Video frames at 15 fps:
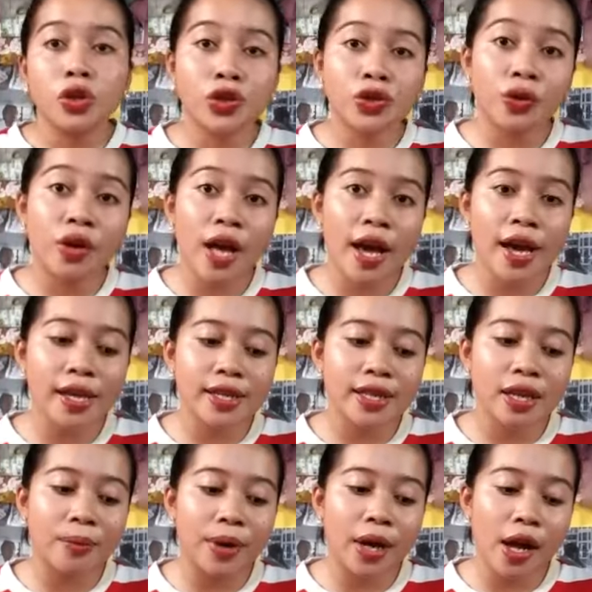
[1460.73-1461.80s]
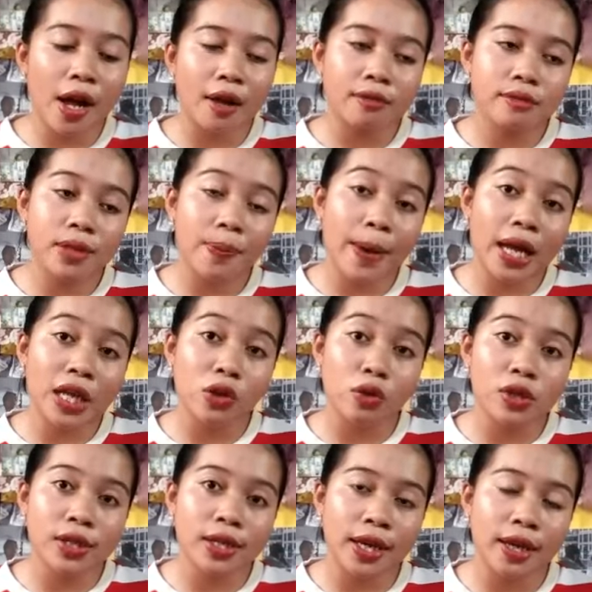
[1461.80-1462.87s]
just so guys, ang mga
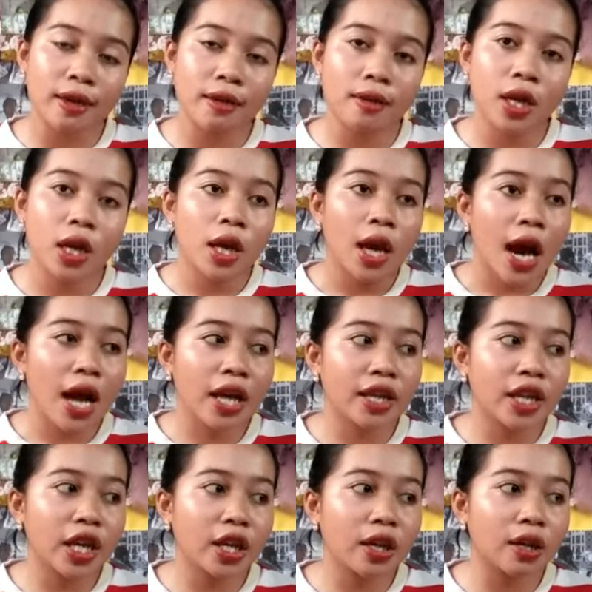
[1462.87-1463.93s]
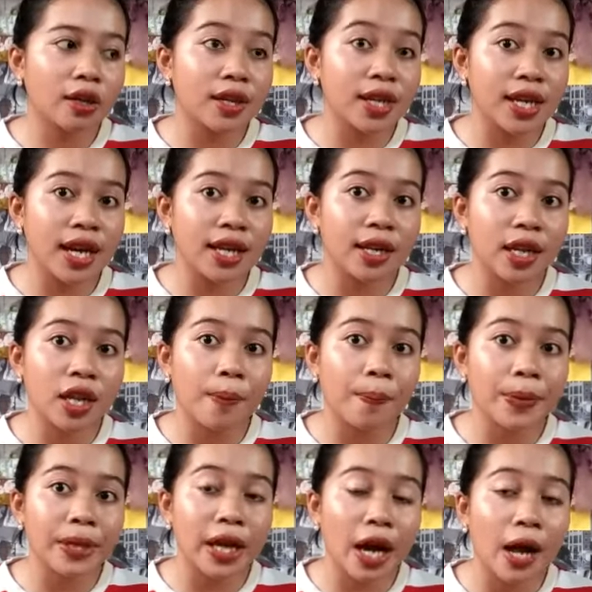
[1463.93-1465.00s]
sapatos kay, I think 300
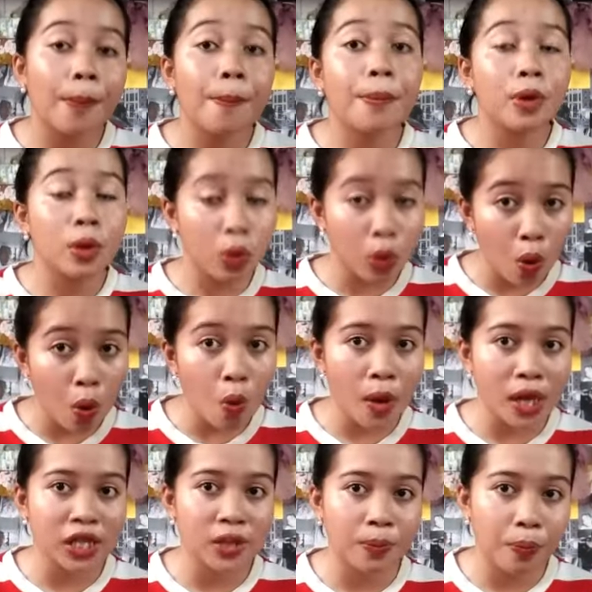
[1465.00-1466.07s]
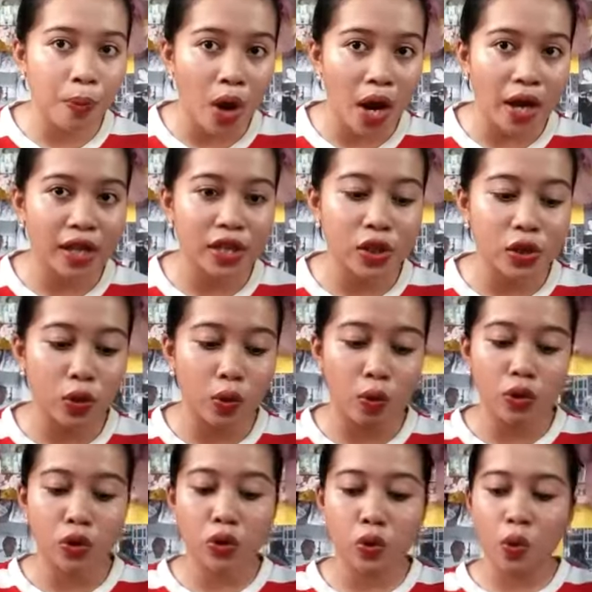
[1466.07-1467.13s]
ang pinaka lowest price,
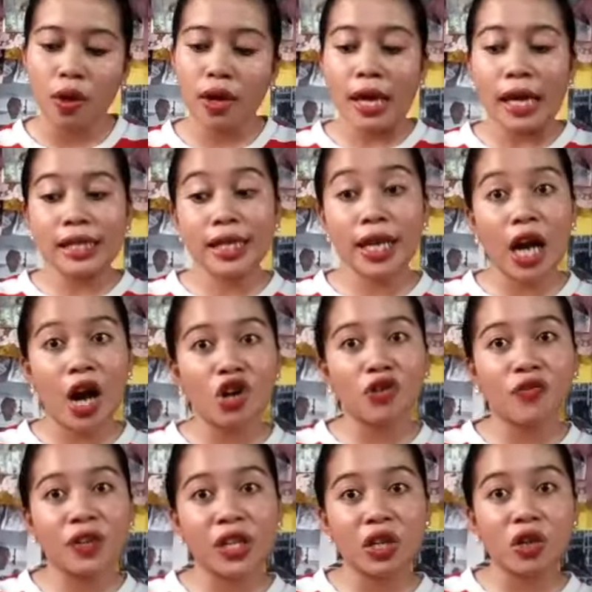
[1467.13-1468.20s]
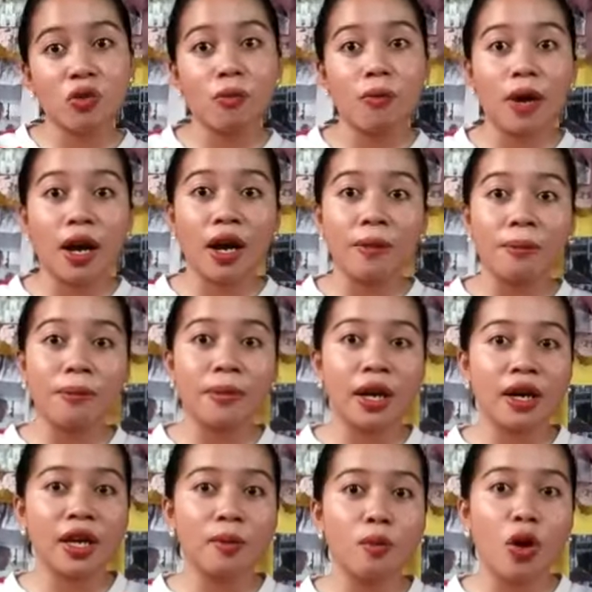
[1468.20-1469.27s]
no? So, isa ka outfit yung
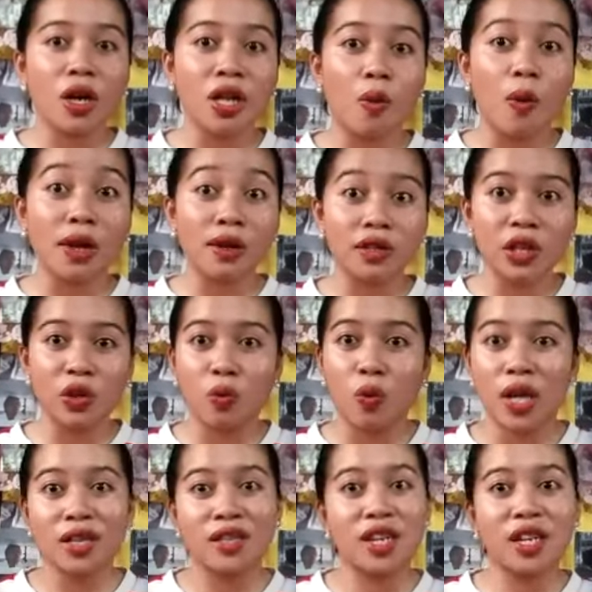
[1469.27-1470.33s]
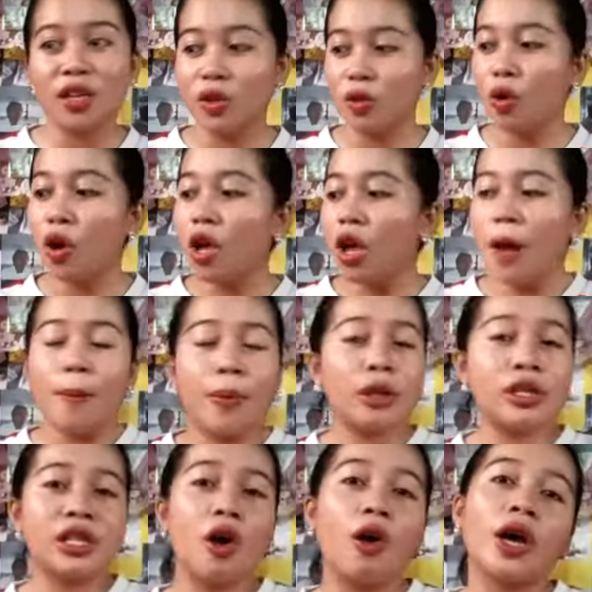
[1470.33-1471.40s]
mahimuan ng 1,200, no?
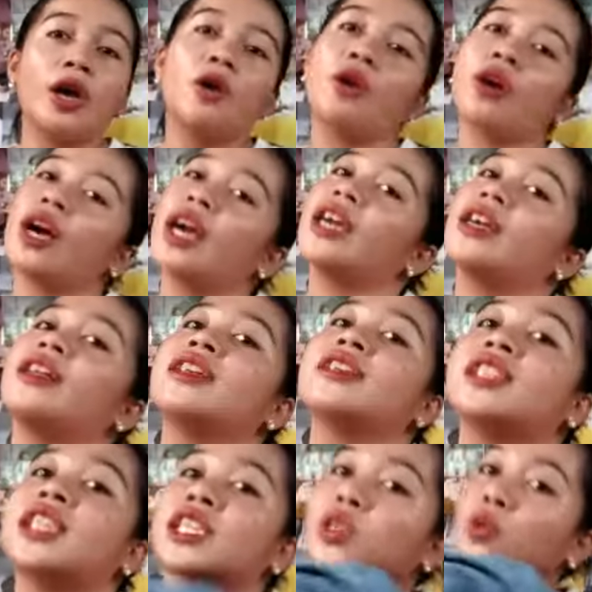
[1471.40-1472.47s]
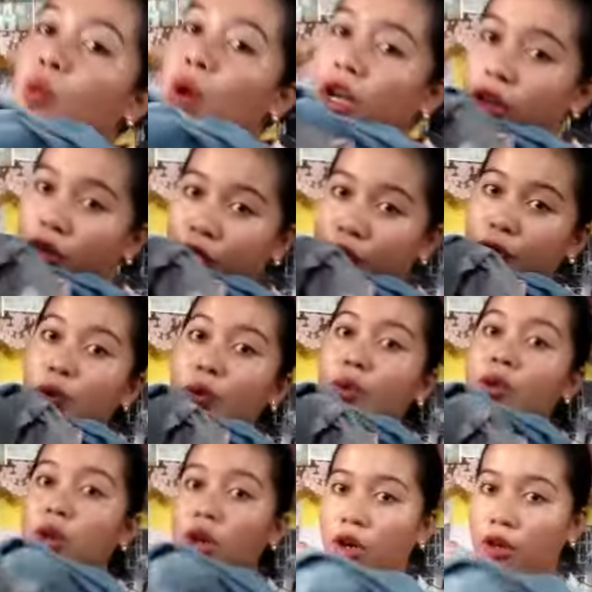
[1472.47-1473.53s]
Pero sa okay-okay, this is what
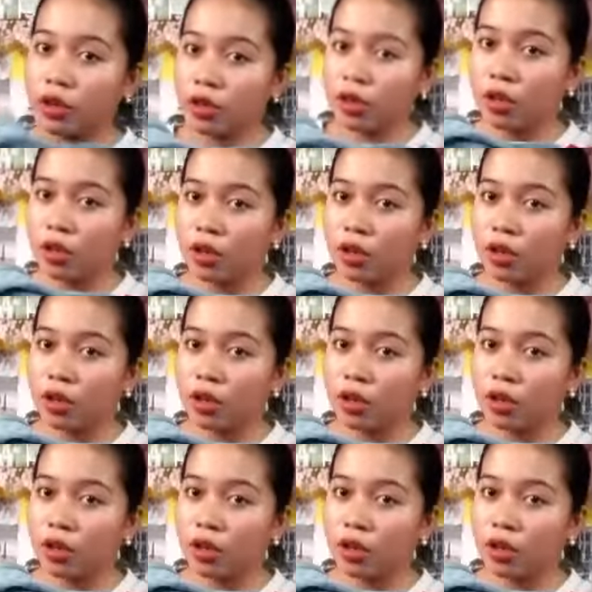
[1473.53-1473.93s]
you got.